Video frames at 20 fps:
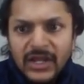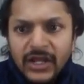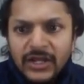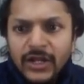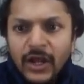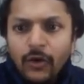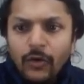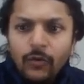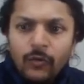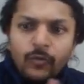
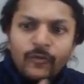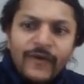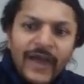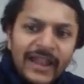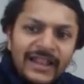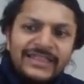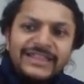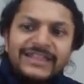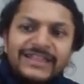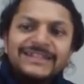Now,
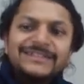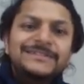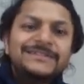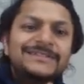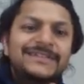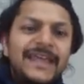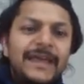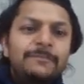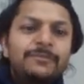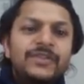when this
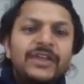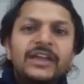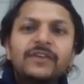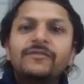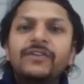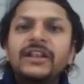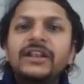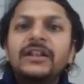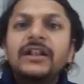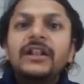same thing
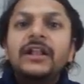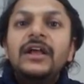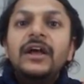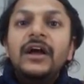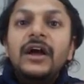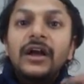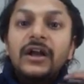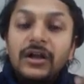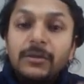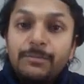
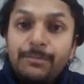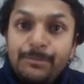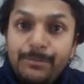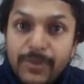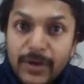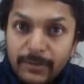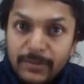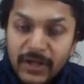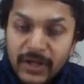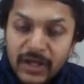
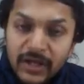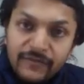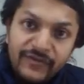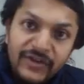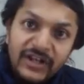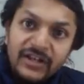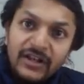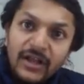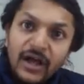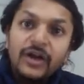
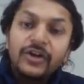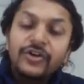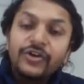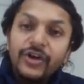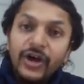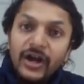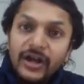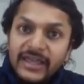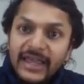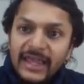will
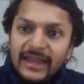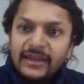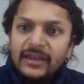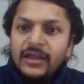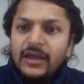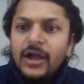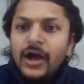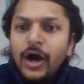occur again,